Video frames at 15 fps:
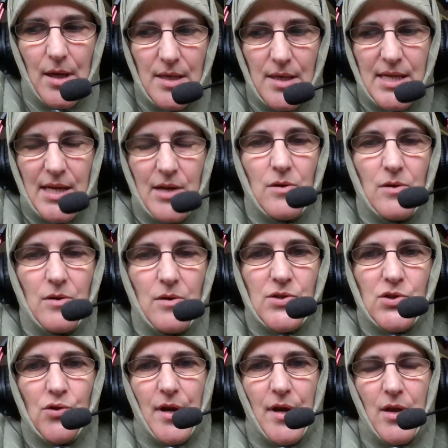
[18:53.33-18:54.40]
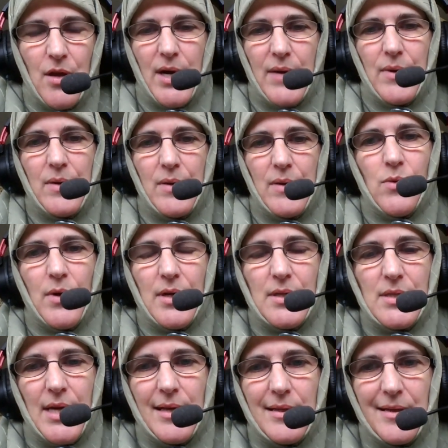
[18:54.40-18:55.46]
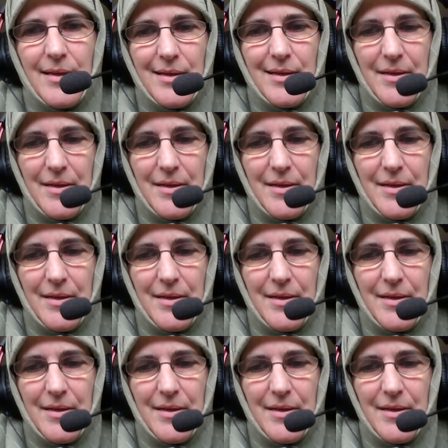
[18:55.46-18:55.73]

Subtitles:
tell the story the way we would want to tell it.